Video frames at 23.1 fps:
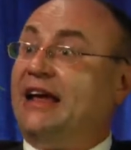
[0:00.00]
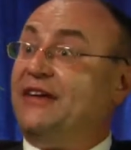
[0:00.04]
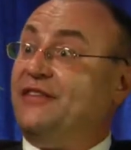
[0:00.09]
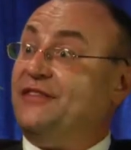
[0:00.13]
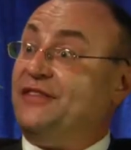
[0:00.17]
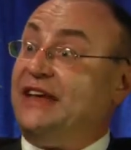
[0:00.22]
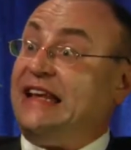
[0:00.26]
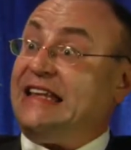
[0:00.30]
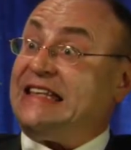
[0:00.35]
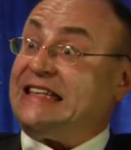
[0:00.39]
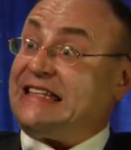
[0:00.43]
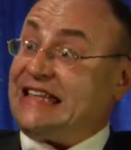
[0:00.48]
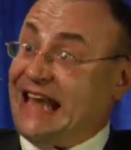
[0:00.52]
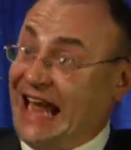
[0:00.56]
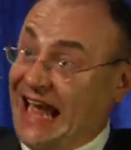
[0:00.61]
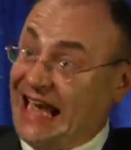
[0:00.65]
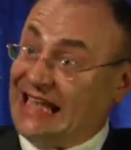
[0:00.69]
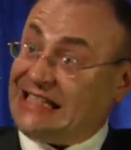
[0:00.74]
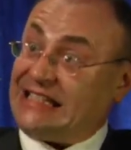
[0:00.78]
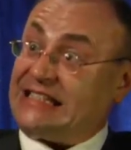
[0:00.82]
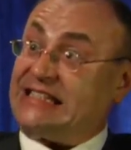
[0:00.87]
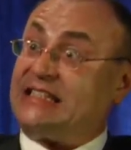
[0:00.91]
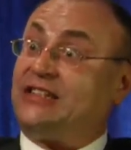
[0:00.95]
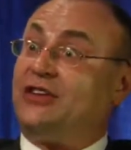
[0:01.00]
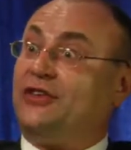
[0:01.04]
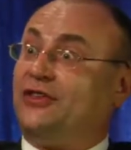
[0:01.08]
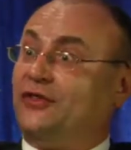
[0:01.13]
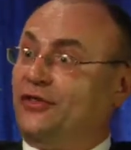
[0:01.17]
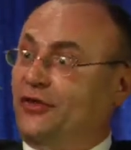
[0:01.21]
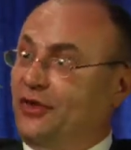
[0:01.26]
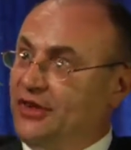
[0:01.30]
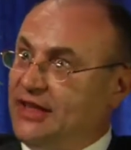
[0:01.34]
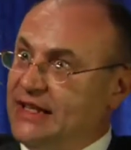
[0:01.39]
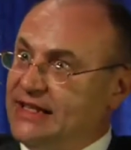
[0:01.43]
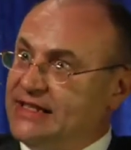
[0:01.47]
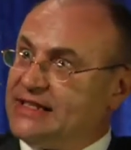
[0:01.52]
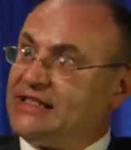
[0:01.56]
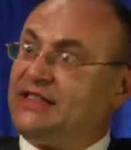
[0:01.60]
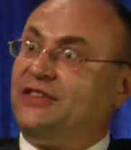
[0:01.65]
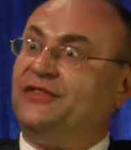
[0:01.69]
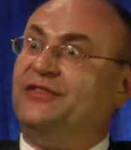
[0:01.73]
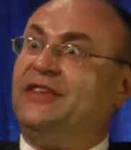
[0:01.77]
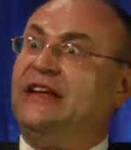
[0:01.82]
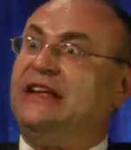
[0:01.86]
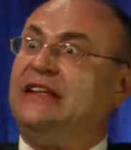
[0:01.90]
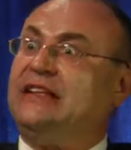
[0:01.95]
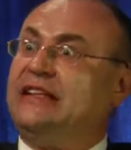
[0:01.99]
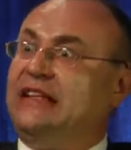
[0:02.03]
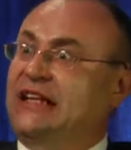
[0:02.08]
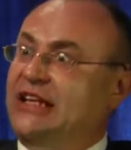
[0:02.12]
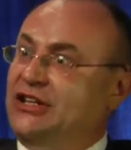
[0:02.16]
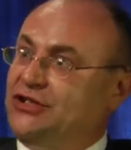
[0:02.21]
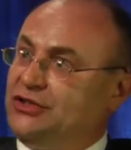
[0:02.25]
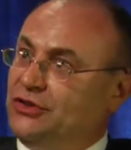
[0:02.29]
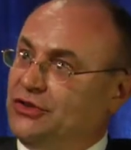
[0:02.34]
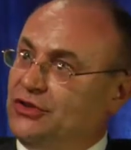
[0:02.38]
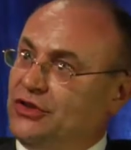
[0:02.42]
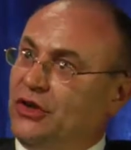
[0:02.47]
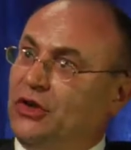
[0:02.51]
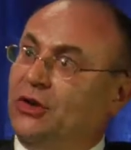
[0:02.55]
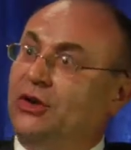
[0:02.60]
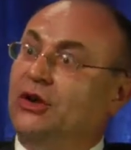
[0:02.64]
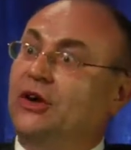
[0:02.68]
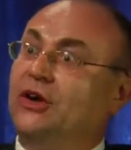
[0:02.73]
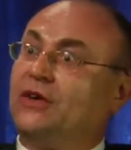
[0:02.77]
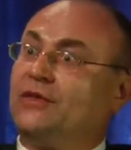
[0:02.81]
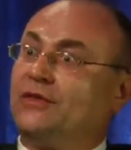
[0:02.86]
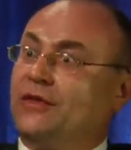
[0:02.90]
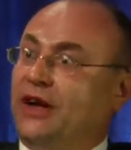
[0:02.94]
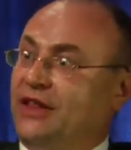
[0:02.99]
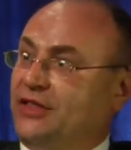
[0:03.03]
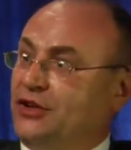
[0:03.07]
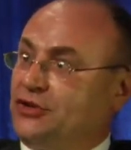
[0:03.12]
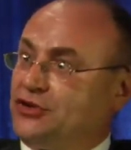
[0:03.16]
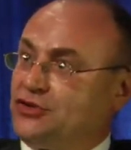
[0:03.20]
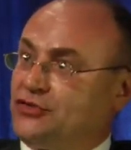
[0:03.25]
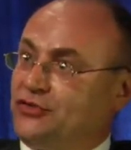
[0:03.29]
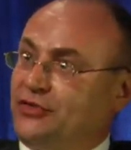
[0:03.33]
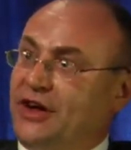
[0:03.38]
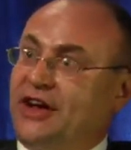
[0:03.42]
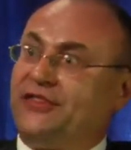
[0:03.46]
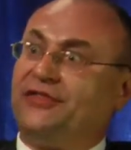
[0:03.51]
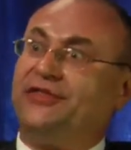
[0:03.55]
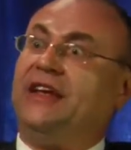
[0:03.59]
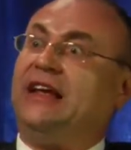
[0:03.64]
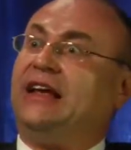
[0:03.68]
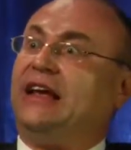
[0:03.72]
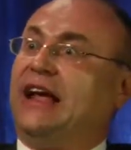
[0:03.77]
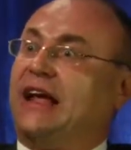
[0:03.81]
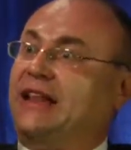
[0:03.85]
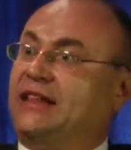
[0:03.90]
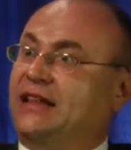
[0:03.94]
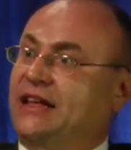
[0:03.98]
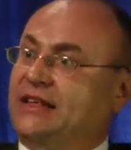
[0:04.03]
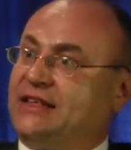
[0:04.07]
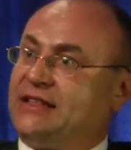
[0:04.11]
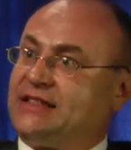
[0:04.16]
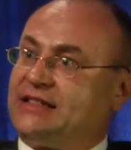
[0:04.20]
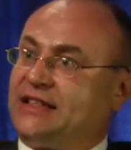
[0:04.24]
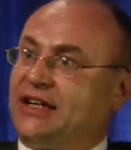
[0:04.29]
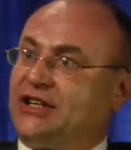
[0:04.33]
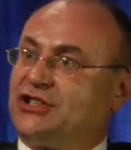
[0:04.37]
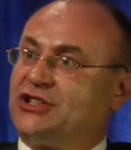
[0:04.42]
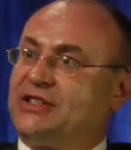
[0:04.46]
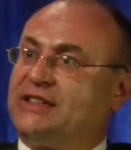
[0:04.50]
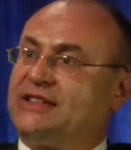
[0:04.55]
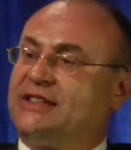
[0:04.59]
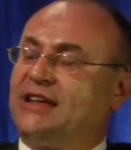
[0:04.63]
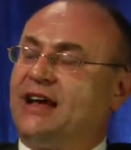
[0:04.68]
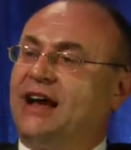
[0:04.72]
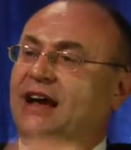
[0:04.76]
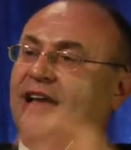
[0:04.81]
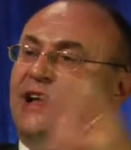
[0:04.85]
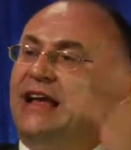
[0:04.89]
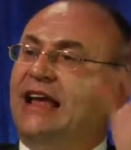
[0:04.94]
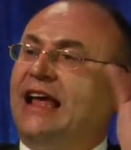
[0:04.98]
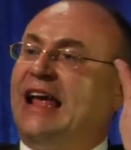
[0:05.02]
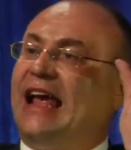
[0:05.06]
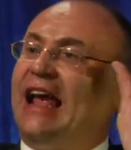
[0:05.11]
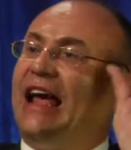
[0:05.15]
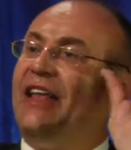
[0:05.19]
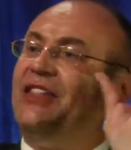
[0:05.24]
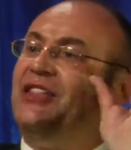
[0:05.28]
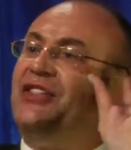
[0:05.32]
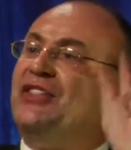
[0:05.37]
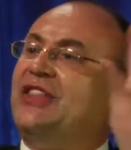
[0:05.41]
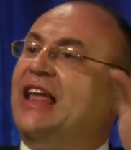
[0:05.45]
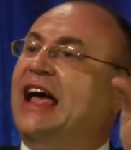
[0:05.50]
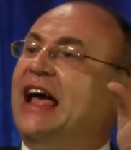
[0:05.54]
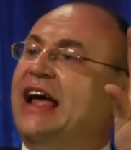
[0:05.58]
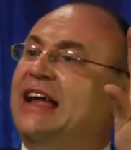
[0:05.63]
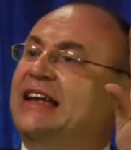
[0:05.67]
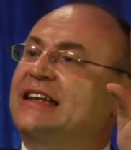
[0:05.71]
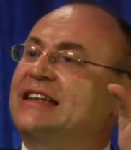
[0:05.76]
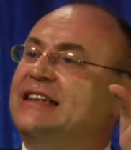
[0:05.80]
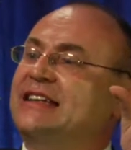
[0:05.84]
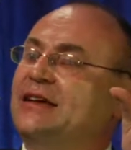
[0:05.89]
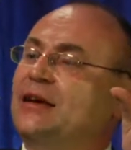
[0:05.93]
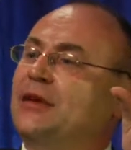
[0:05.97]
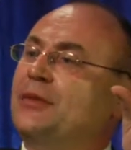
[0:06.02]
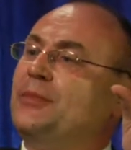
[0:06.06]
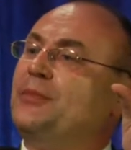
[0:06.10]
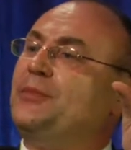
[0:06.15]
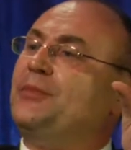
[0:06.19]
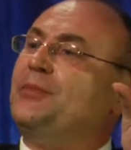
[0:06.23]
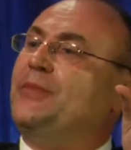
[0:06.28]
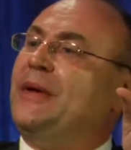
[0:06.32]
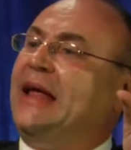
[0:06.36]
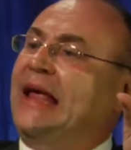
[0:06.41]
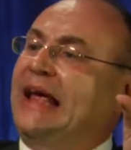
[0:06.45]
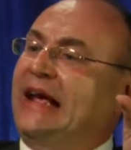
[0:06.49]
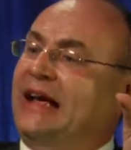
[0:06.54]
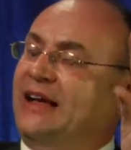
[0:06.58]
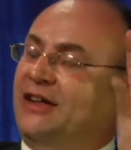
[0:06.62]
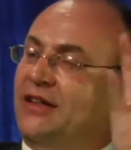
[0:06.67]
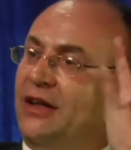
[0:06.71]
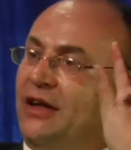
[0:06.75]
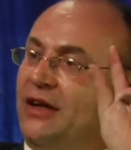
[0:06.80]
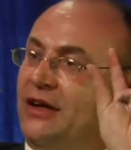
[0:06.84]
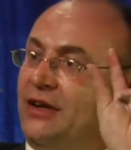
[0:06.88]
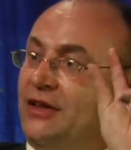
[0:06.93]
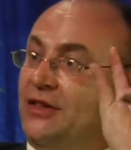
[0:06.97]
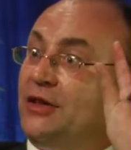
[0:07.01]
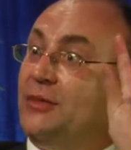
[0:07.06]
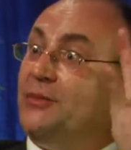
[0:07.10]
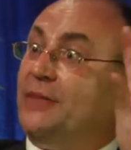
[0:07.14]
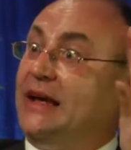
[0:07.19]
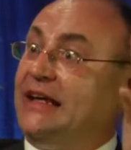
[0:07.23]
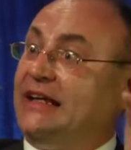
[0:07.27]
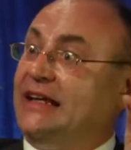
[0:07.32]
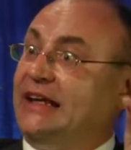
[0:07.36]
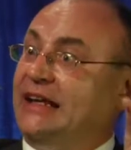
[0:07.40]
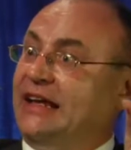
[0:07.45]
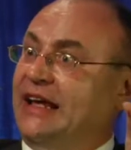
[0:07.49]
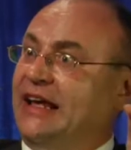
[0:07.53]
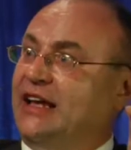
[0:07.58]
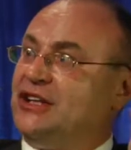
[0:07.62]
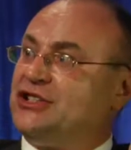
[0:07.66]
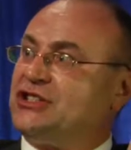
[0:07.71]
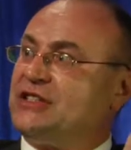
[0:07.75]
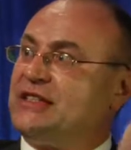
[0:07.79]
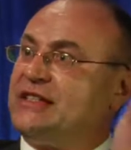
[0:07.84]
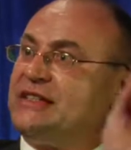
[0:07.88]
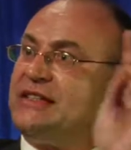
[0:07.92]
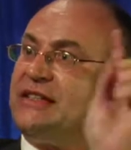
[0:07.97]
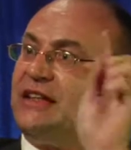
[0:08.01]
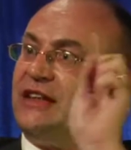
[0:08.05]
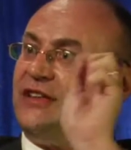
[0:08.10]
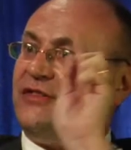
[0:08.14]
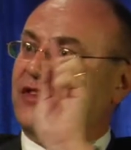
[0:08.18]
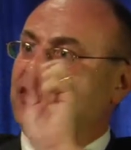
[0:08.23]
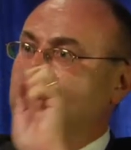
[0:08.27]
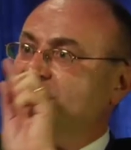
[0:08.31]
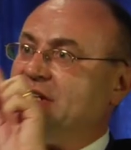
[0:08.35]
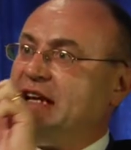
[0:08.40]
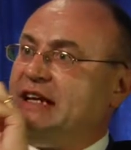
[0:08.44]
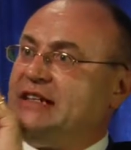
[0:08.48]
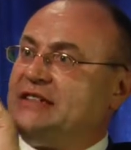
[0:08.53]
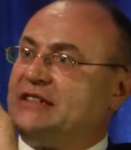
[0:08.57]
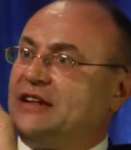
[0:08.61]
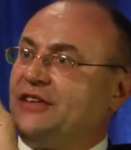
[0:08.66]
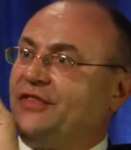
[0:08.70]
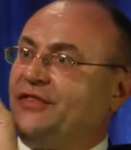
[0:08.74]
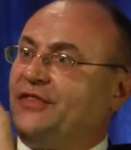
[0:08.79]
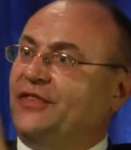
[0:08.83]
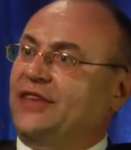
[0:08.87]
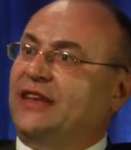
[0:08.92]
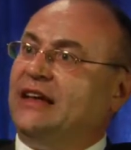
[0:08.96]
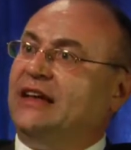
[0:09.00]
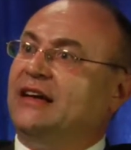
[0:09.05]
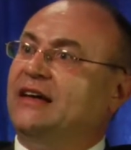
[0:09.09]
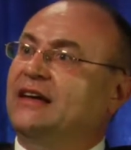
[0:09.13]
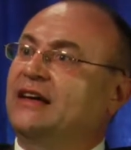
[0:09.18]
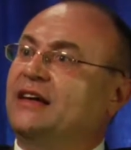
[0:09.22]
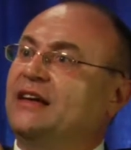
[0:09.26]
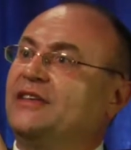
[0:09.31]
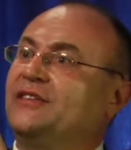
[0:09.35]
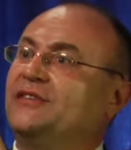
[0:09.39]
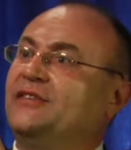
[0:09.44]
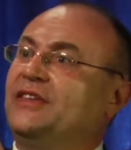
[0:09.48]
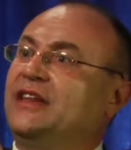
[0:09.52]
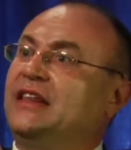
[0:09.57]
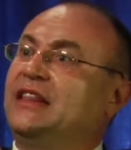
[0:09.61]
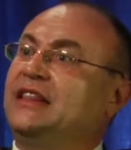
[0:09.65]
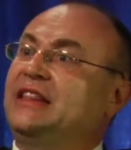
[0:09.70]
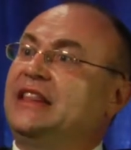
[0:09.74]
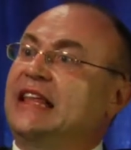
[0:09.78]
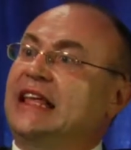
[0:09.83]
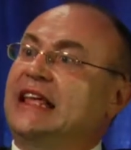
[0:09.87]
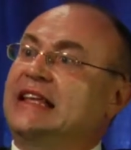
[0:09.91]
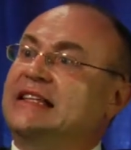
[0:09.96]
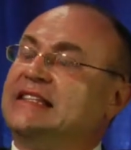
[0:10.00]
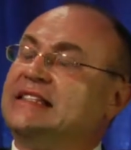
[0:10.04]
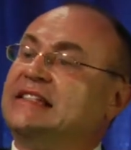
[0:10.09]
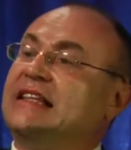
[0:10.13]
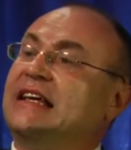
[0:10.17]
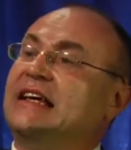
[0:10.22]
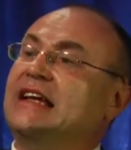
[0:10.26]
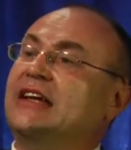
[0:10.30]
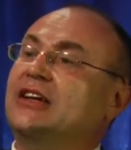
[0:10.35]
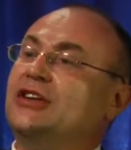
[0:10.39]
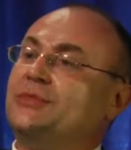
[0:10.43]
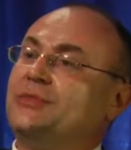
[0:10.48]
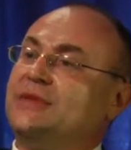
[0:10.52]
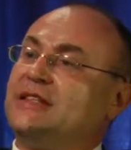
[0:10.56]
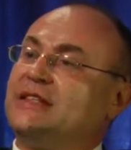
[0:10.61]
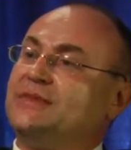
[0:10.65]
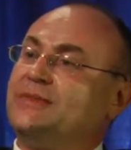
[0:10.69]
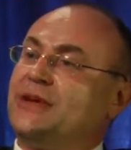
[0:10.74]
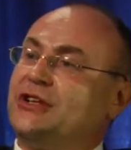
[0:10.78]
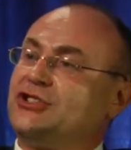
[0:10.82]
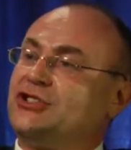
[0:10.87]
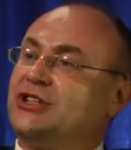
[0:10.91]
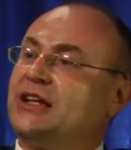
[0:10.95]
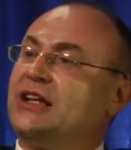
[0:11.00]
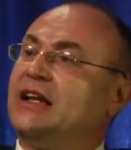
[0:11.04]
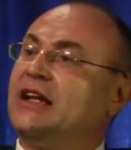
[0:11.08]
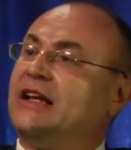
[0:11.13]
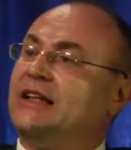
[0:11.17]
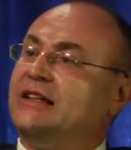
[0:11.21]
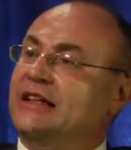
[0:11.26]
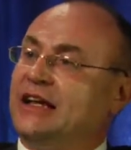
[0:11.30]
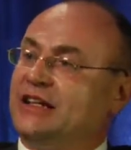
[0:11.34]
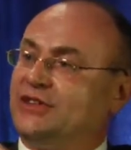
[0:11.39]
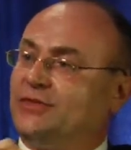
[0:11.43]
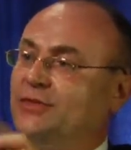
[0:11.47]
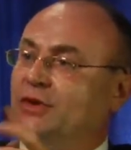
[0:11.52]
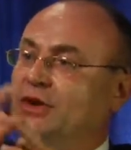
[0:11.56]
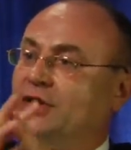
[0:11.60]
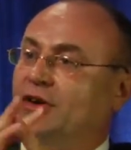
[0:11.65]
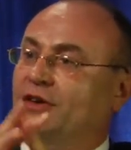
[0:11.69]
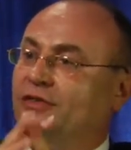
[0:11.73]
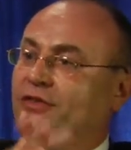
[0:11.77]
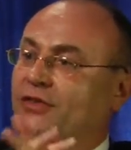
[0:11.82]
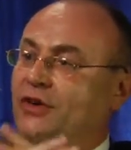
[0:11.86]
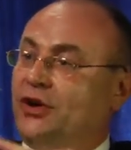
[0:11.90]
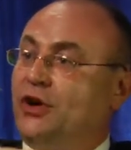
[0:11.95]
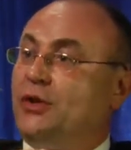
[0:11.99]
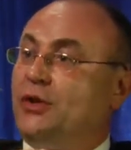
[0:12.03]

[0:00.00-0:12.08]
We test for this. We need to know where the traffic and the intersections are, and then pick the medications which interfere with this special network of